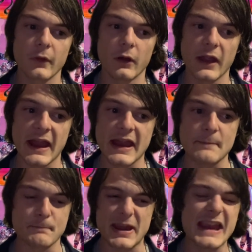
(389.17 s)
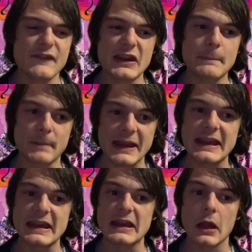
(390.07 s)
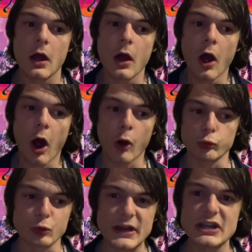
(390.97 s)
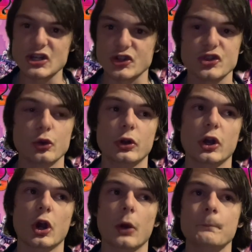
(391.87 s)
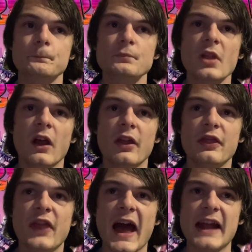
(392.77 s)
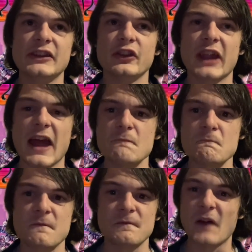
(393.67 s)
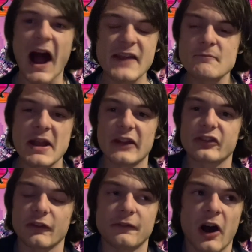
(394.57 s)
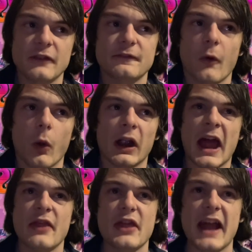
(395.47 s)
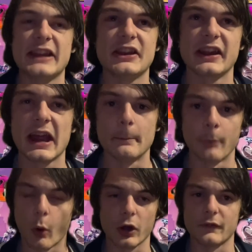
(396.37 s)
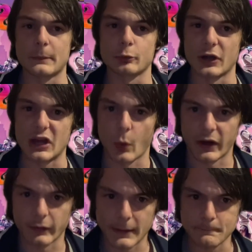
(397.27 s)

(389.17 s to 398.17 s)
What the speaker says: a PvP arena shooter that you get 5 minutes of fun for, and then you get bored of it pretty quickly.